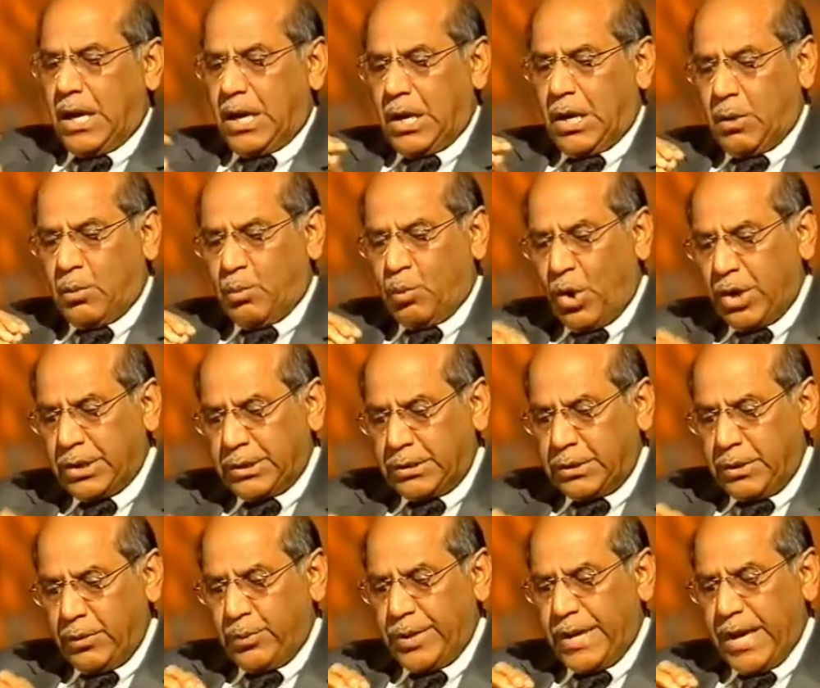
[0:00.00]

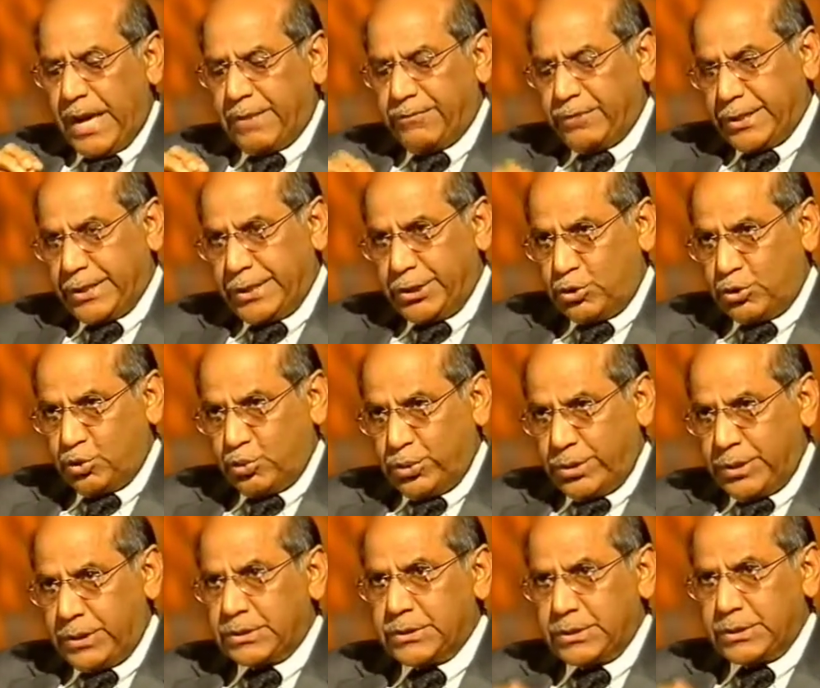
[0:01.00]
What we have agreed
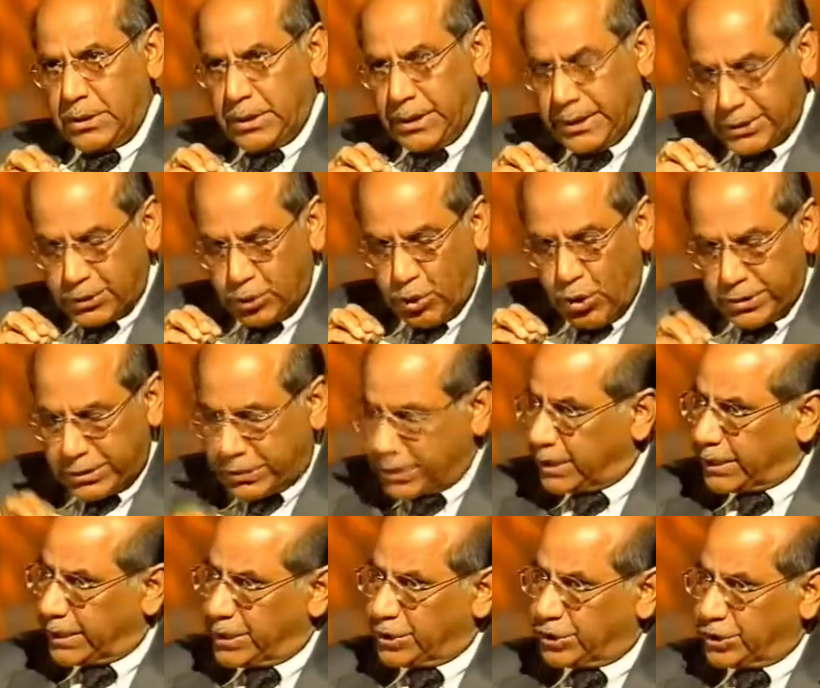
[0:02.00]
to is
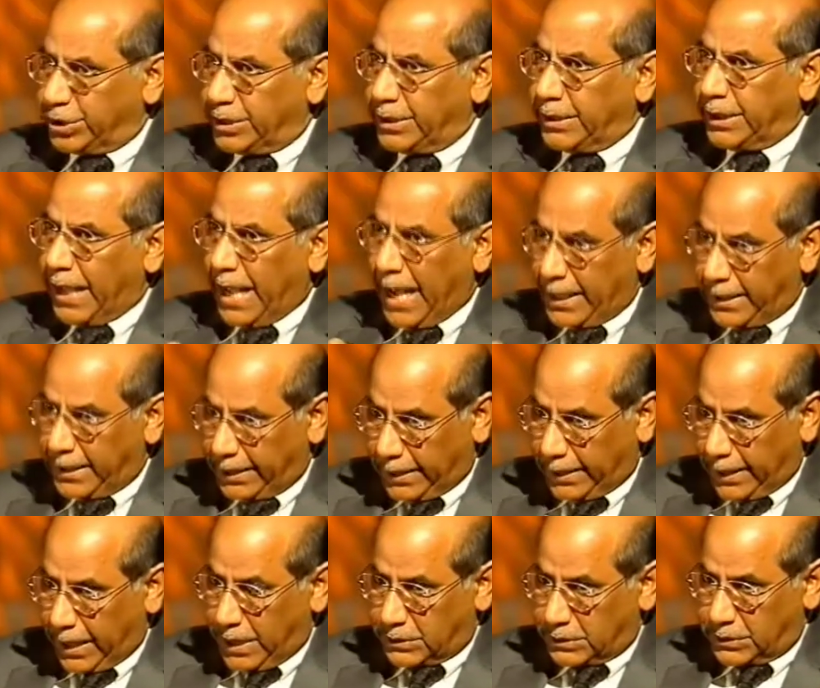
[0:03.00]
consultation and
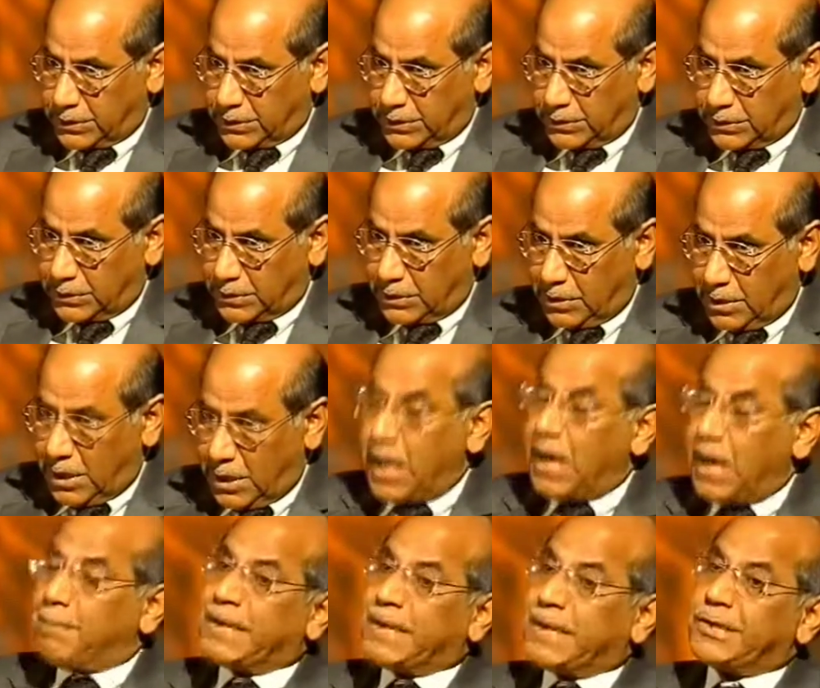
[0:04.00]
analysis,
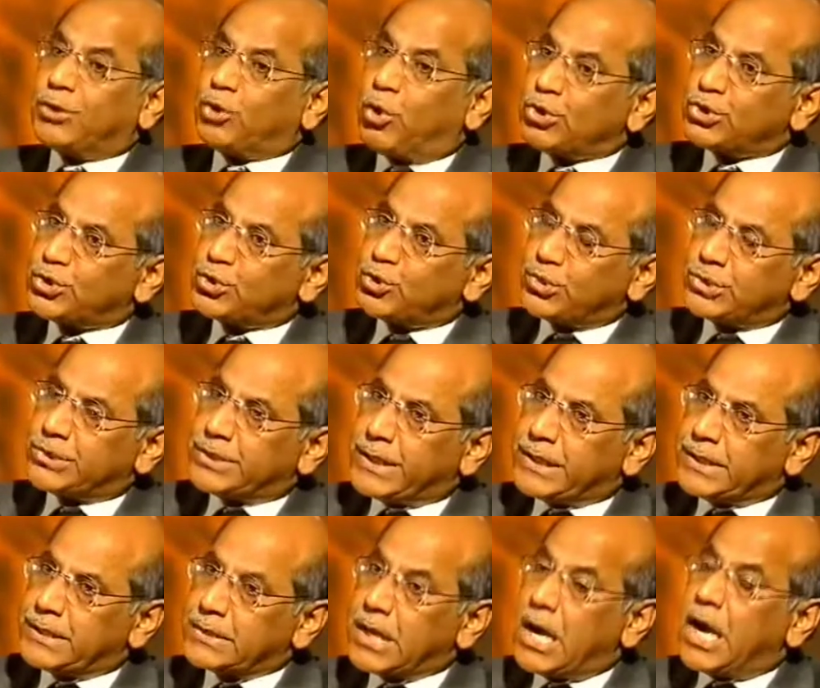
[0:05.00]
but it also
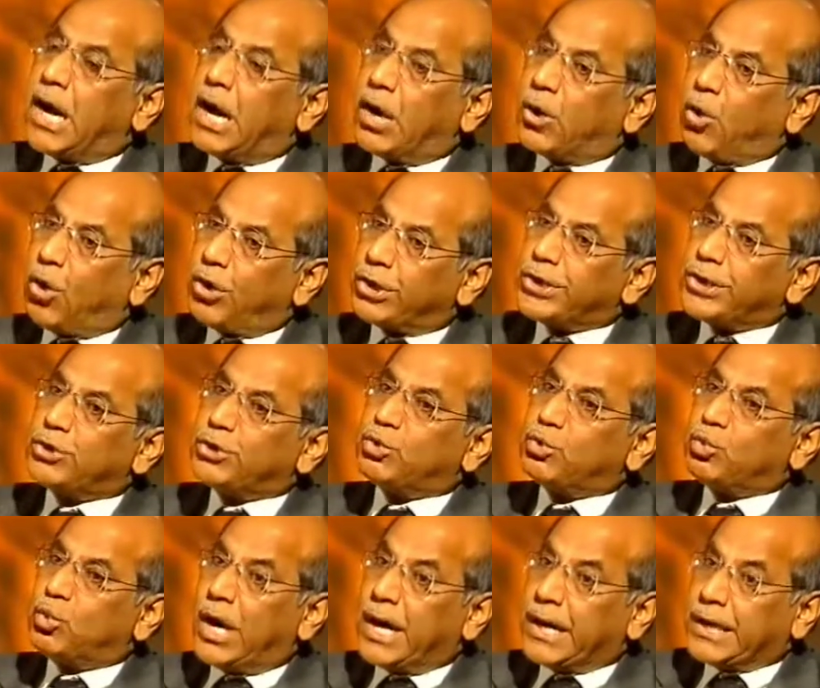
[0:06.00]
says according
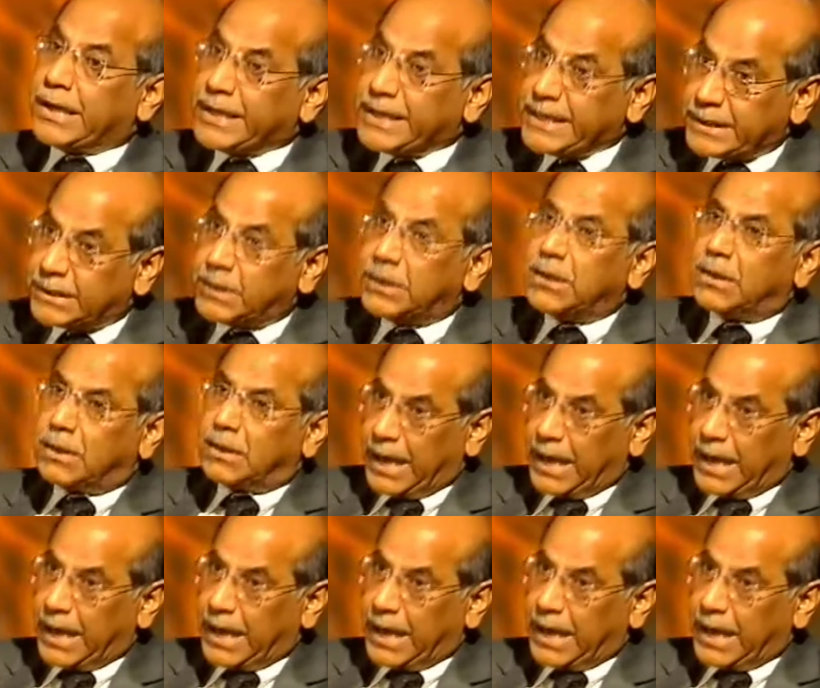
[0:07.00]
to agreed